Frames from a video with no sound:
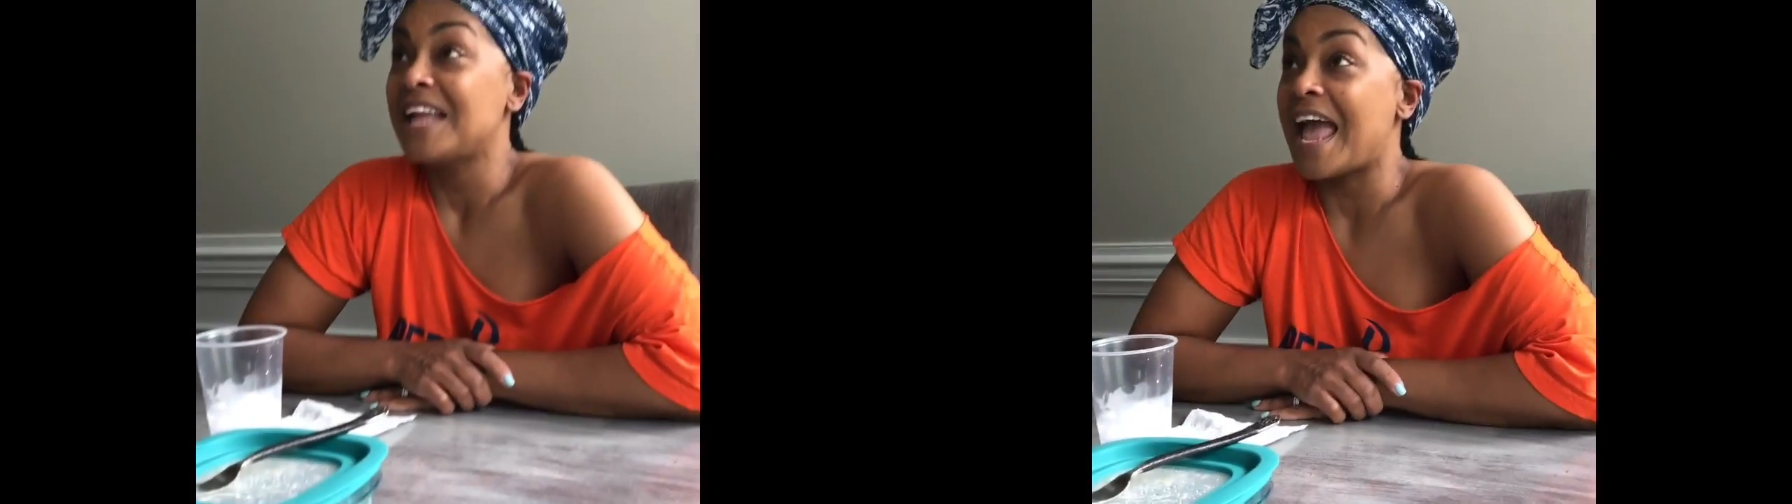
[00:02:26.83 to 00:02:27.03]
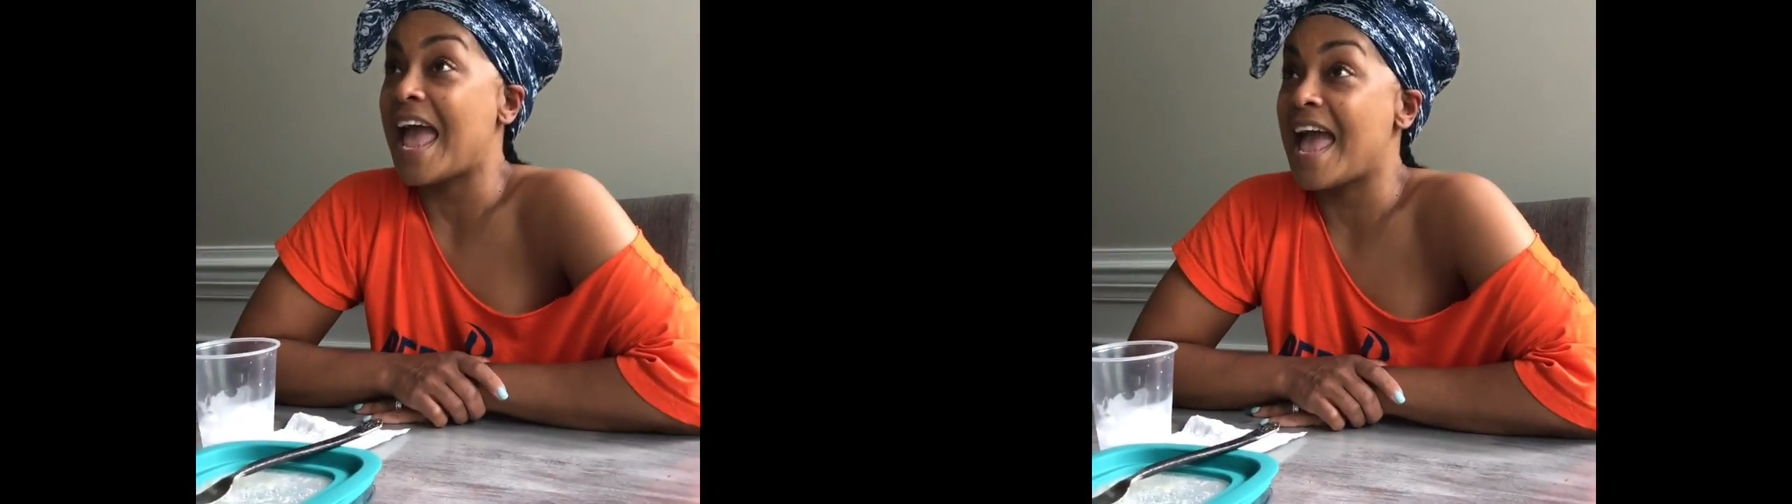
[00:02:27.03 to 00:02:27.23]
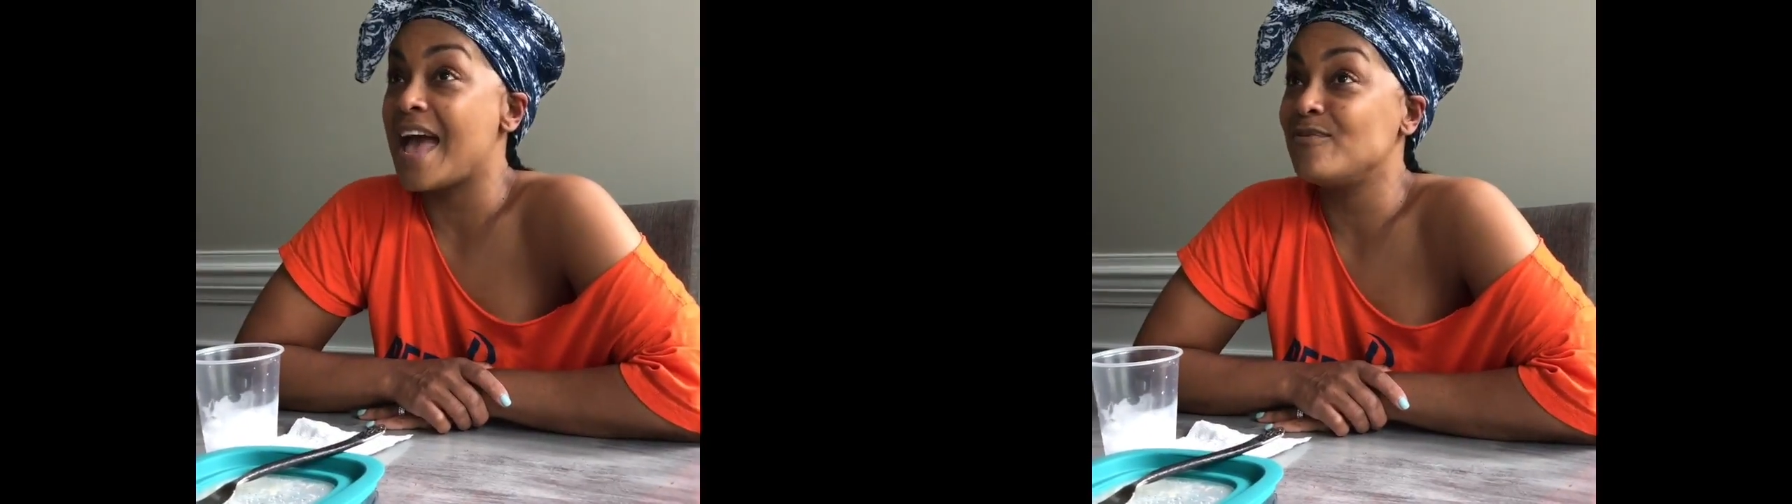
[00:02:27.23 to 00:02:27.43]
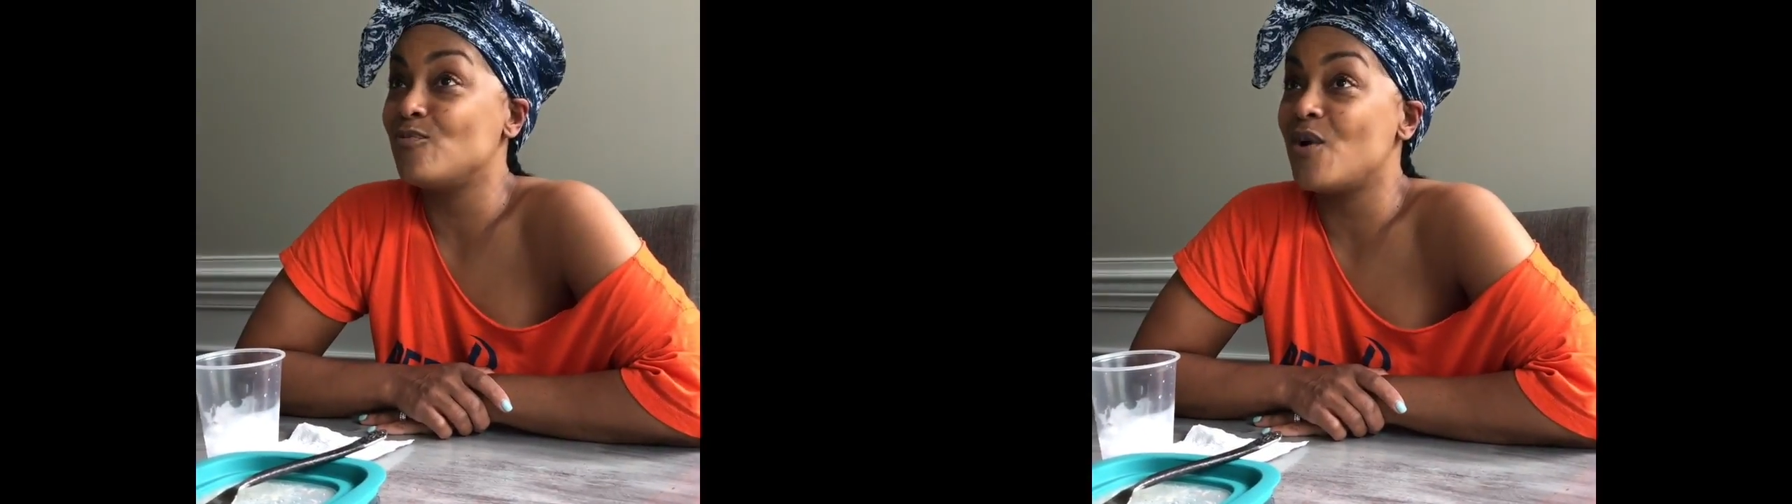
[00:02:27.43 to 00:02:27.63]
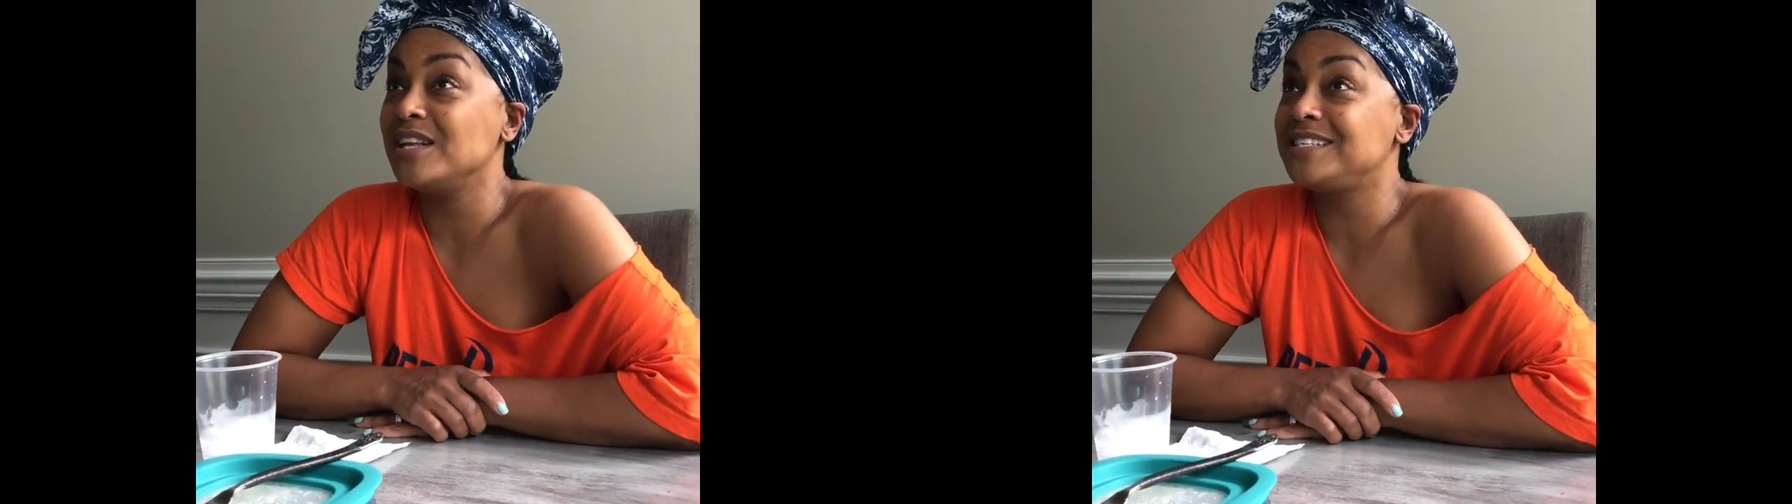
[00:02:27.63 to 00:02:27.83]

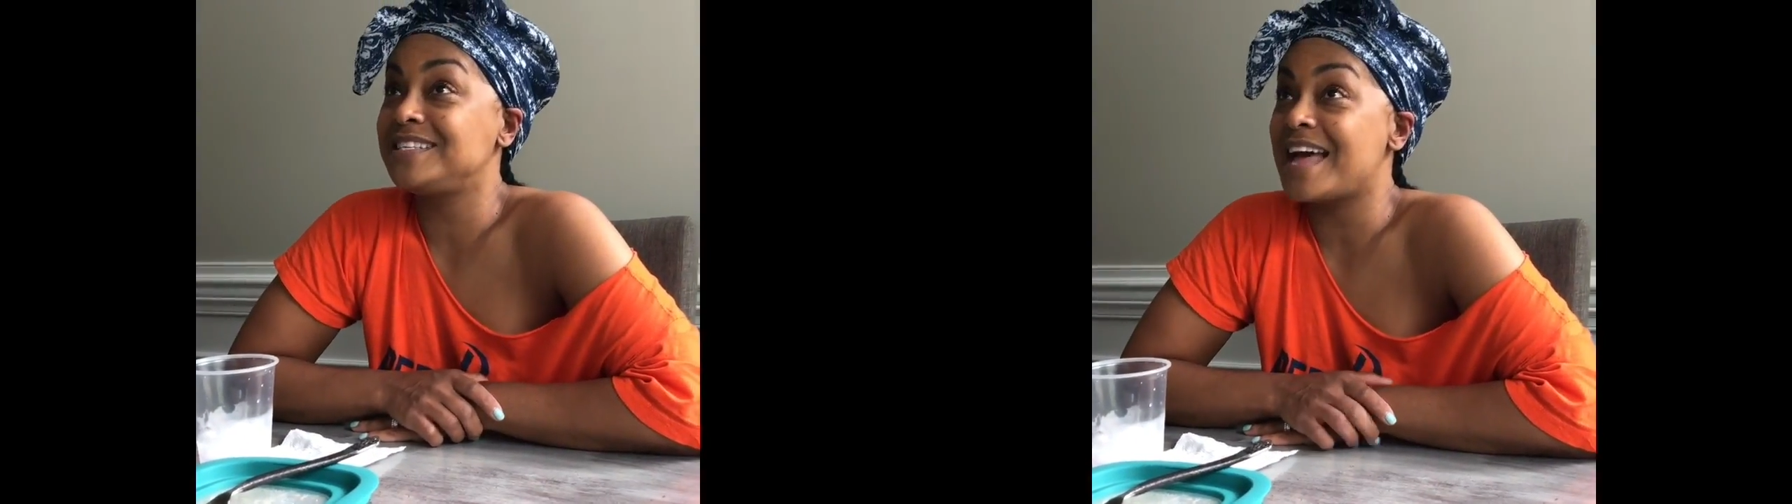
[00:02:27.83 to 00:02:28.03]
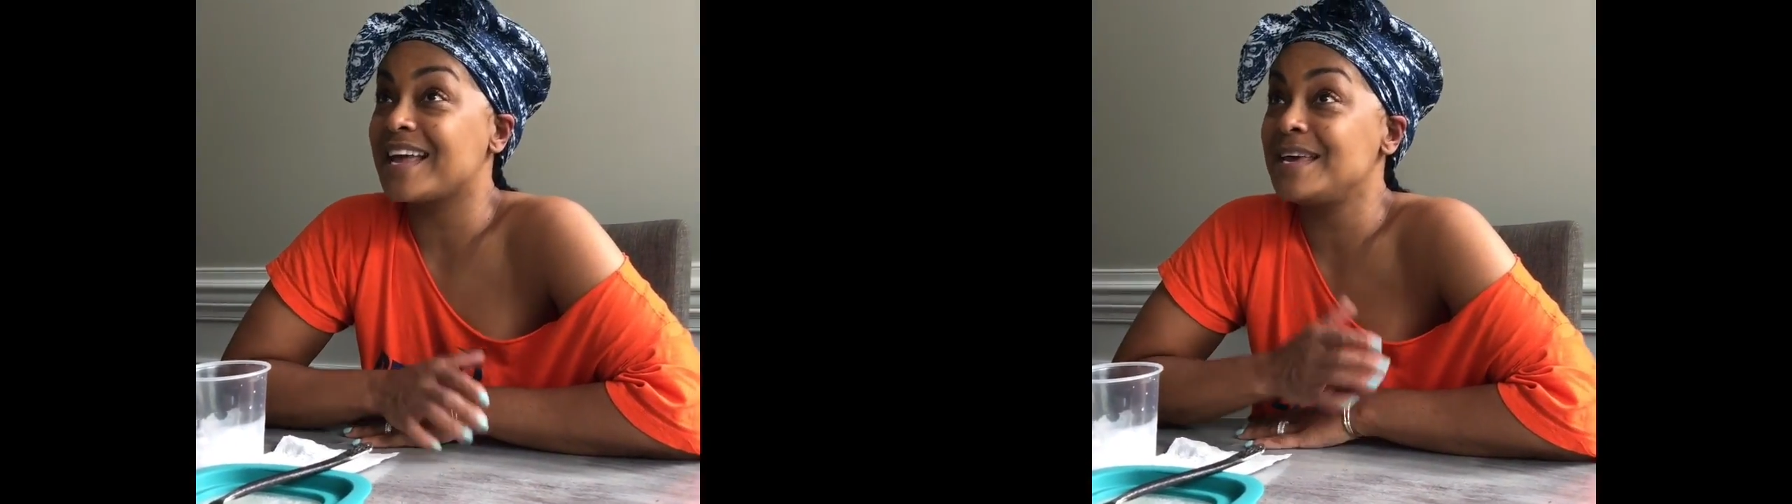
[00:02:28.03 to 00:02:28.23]
And once that